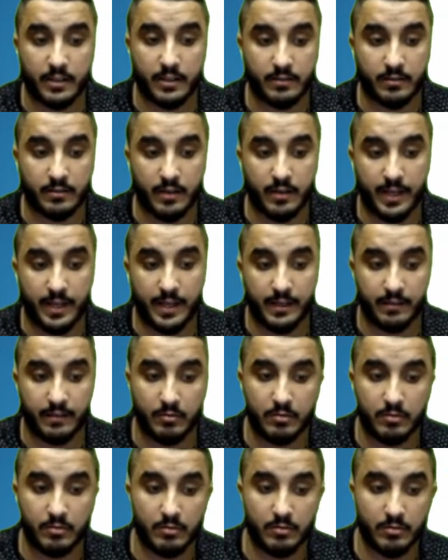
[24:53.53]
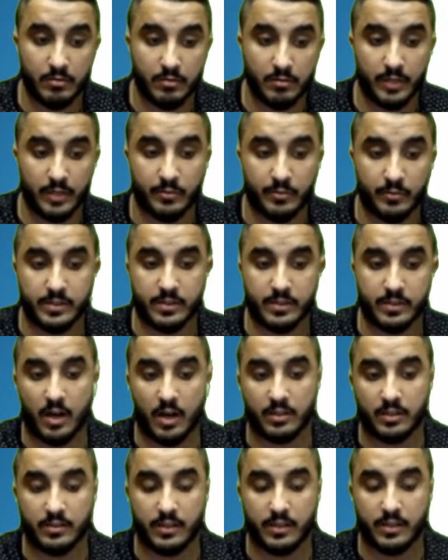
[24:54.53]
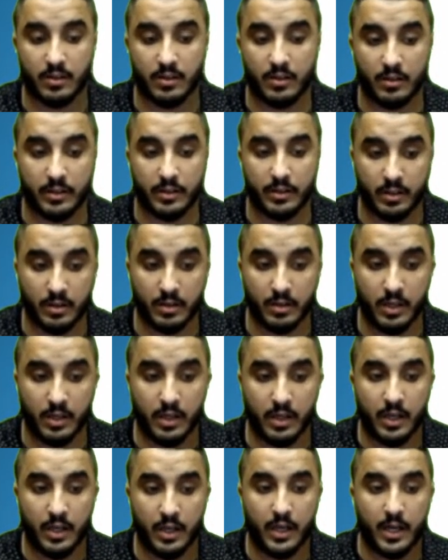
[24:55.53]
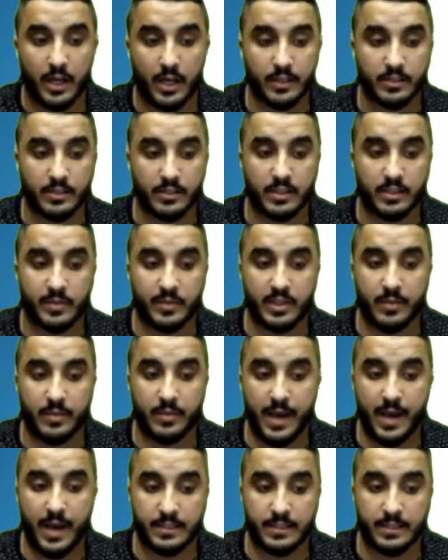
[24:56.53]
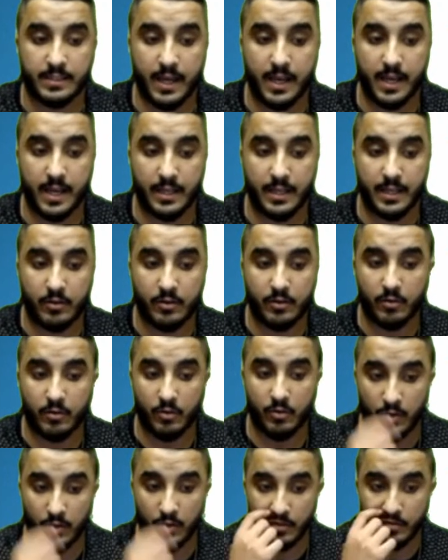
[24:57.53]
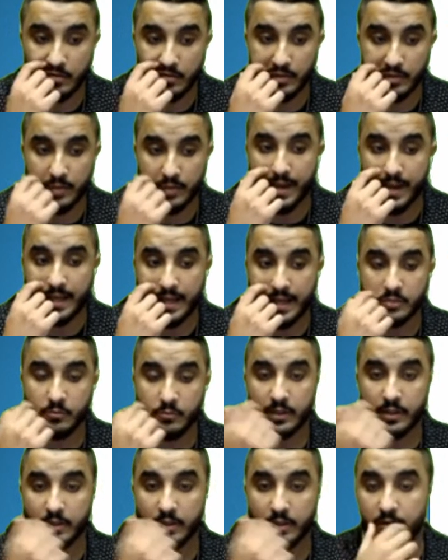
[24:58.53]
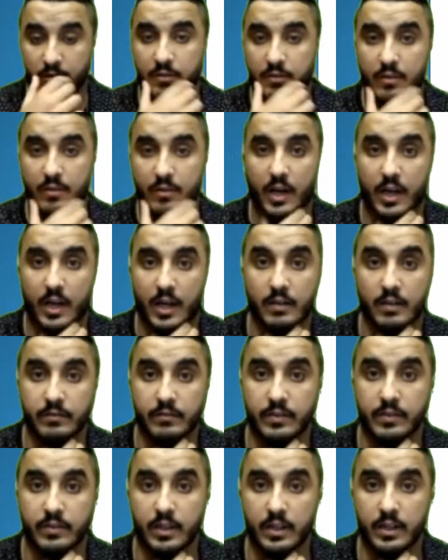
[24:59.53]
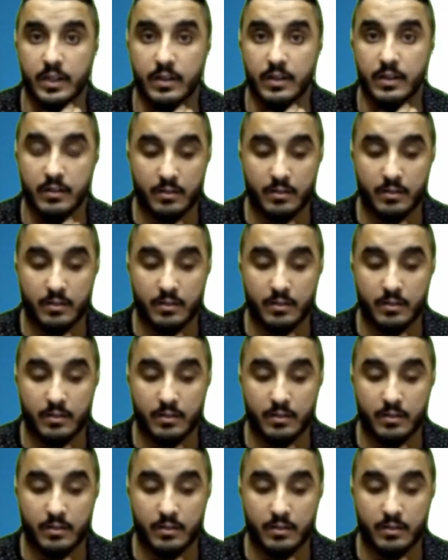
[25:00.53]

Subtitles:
And like we said earlier, I just limit the max height or the max width of our